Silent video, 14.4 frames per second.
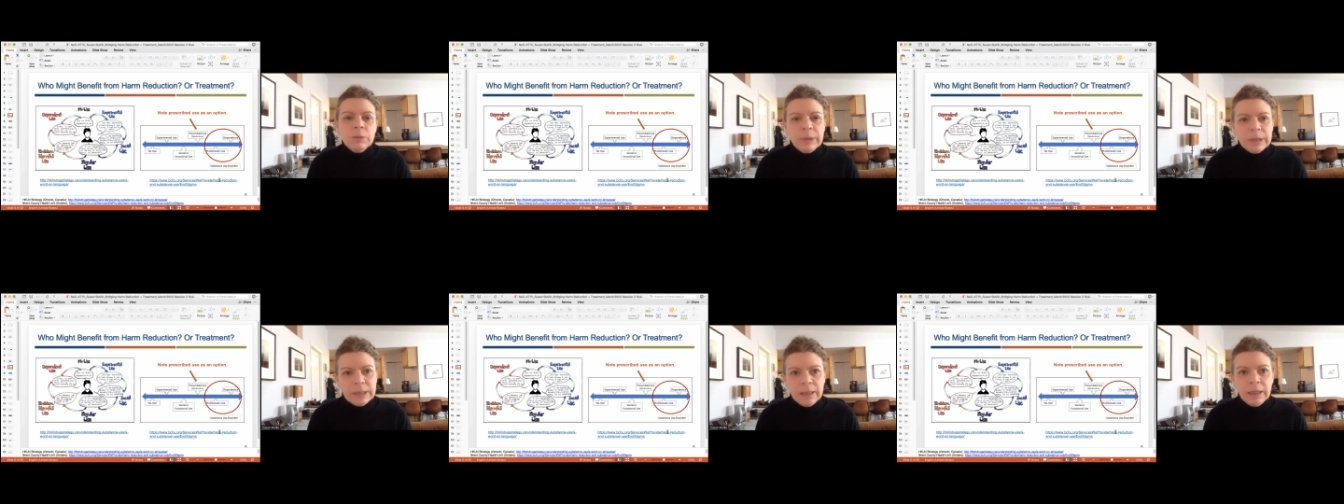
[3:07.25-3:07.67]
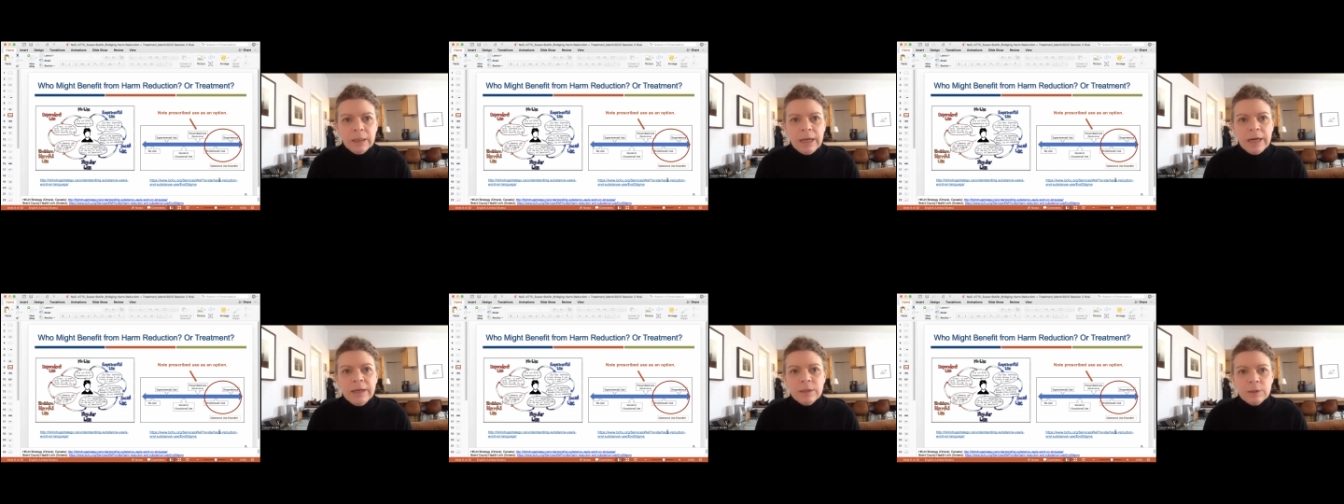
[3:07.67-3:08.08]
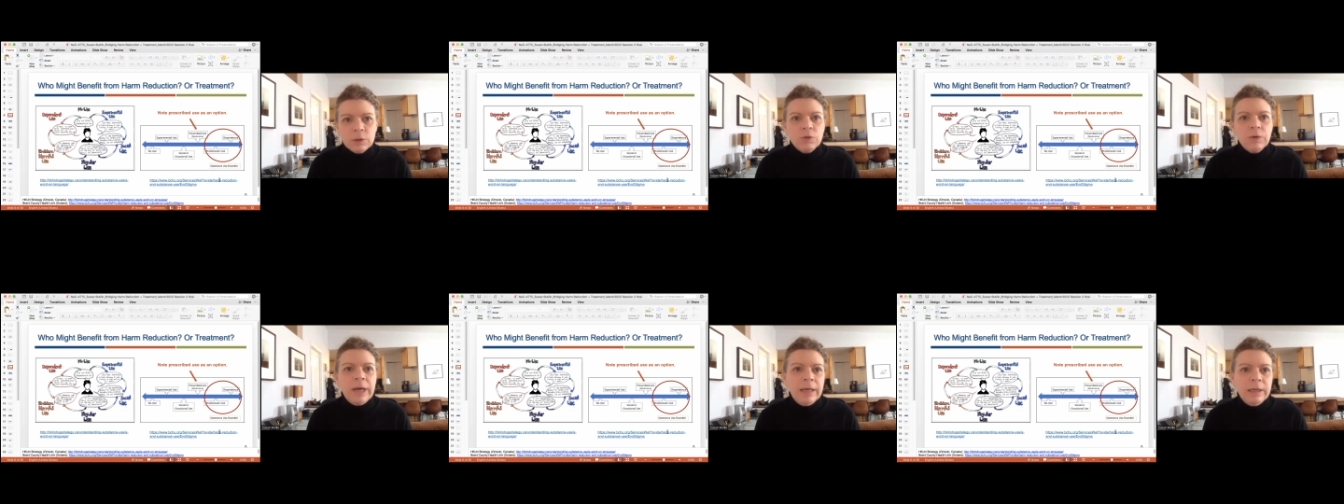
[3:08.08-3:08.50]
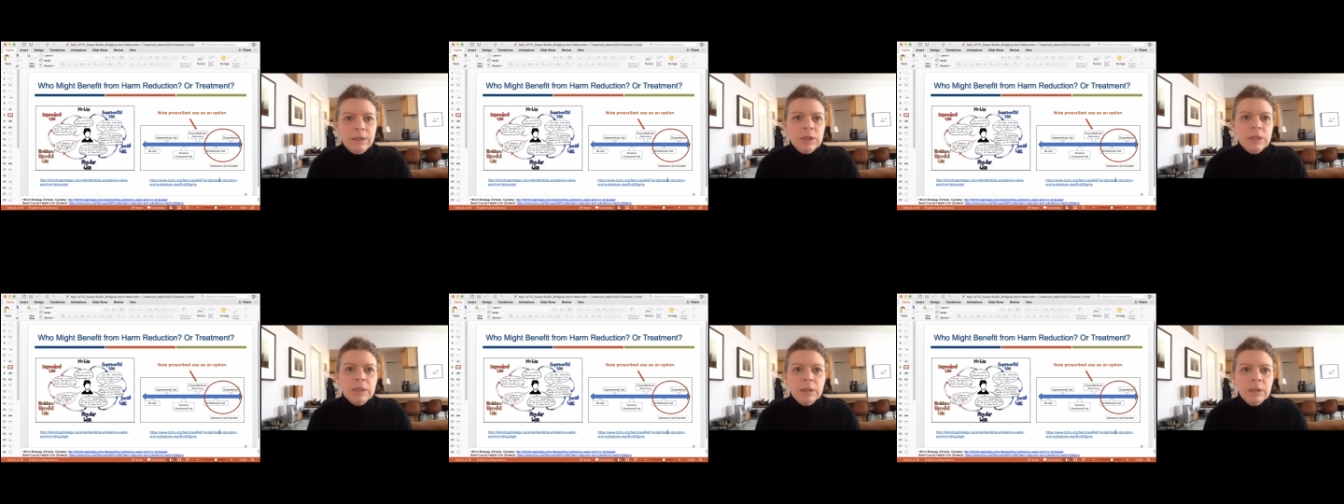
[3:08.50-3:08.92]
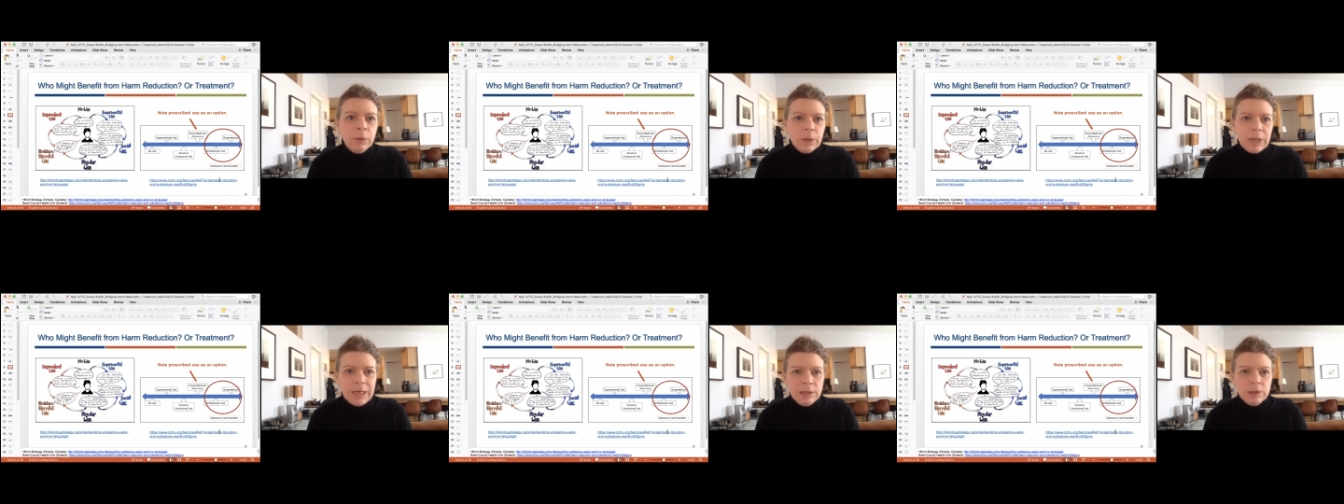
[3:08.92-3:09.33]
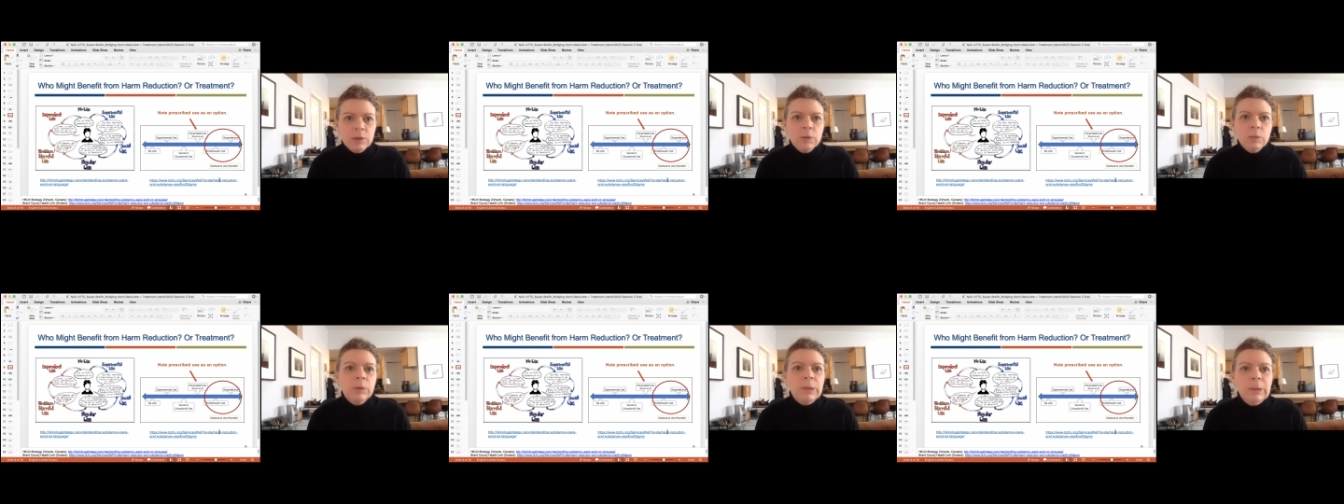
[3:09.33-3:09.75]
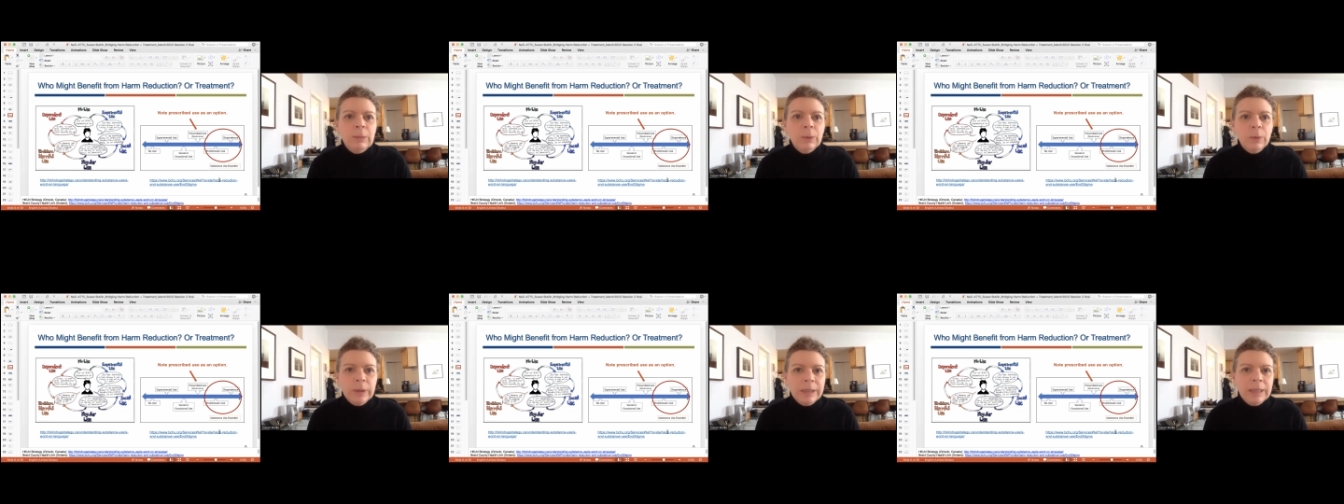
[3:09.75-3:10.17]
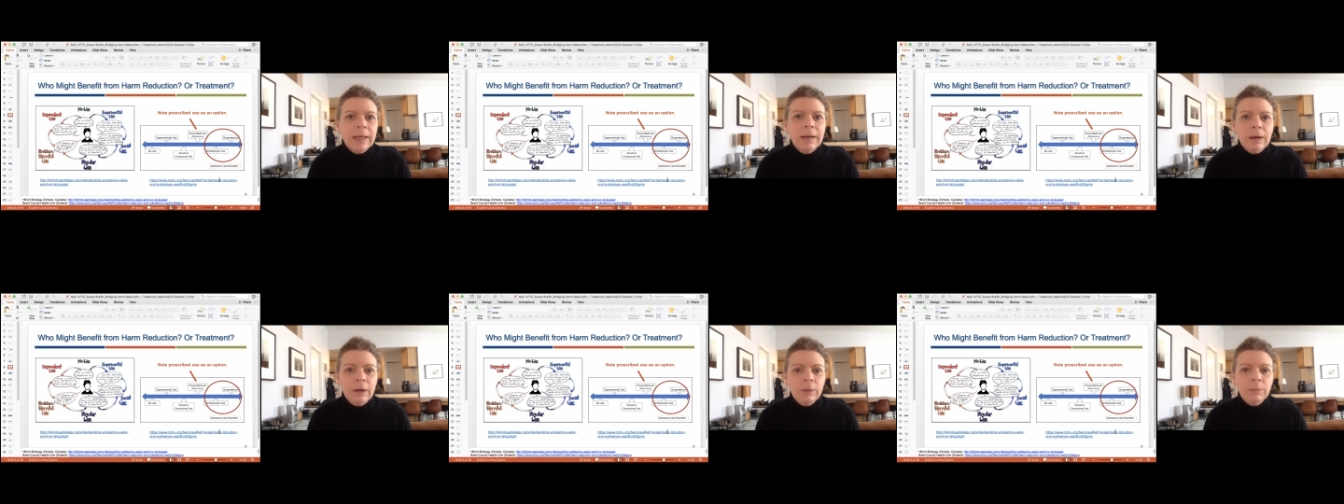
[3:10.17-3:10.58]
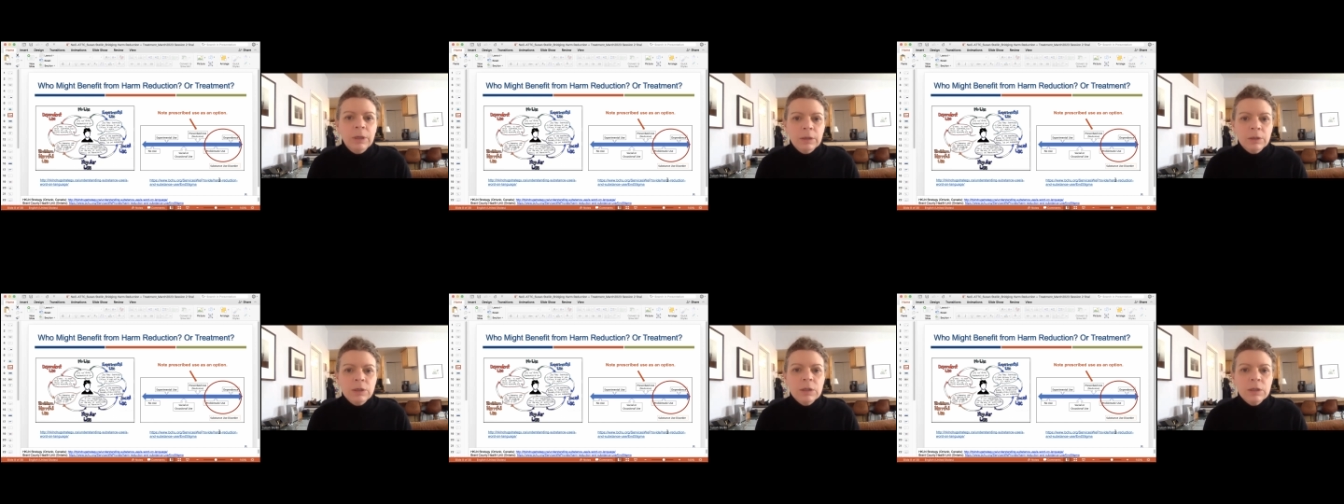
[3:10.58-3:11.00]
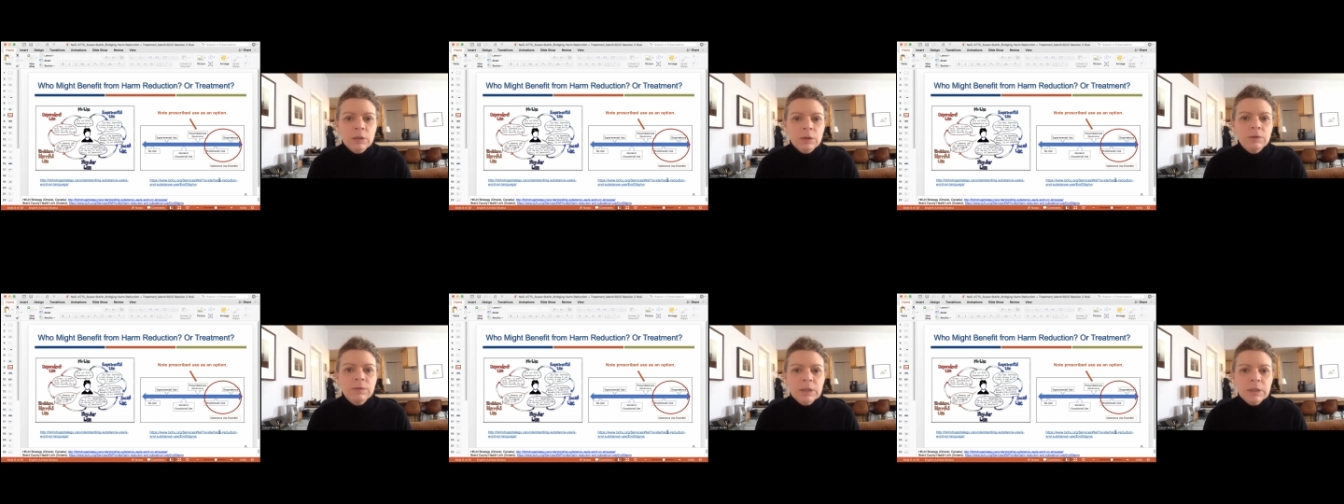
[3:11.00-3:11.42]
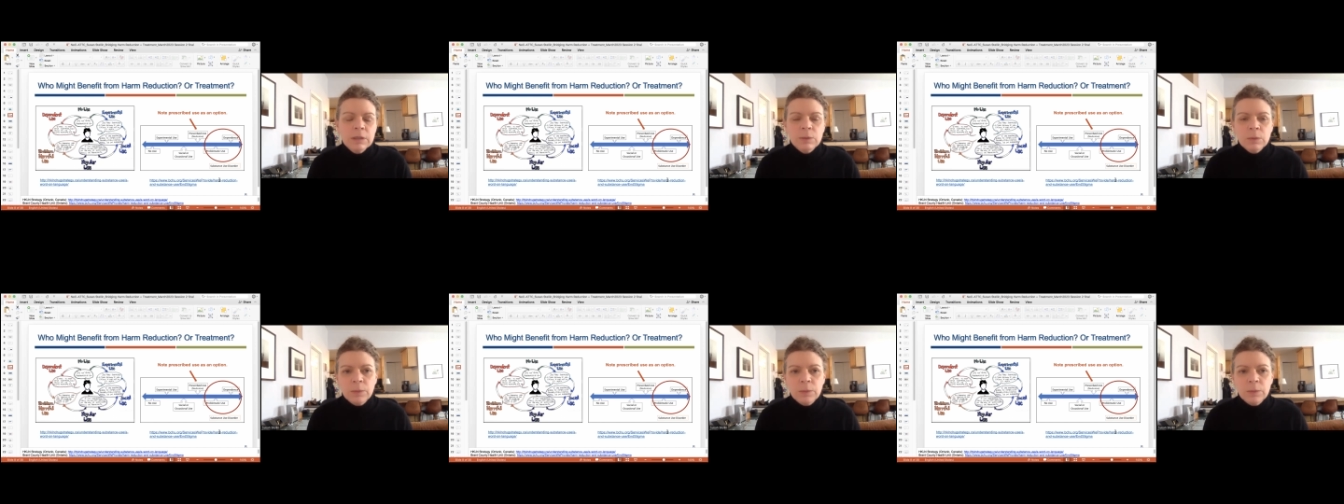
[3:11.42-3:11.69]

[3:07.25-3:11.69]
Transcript: but that a lot of the strategies and locations where people would get harm reduction services,